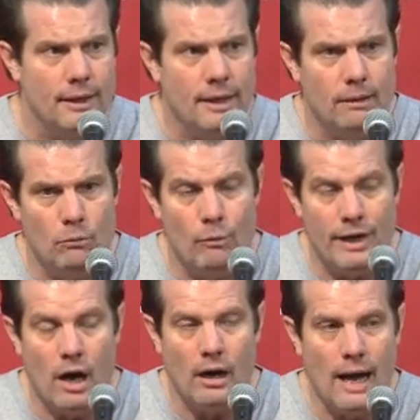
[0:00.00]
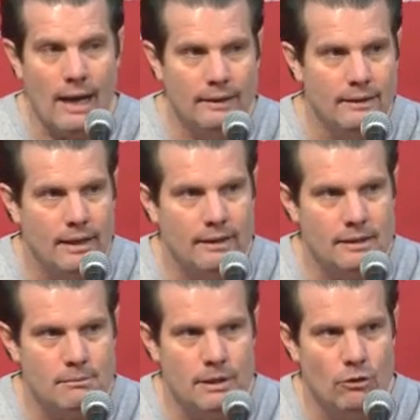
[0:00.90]
When we hung on, I
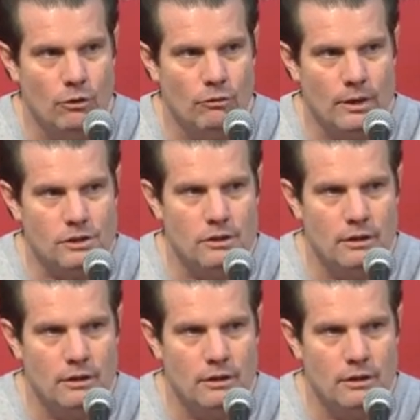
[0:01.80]
think, to beat Northwestern,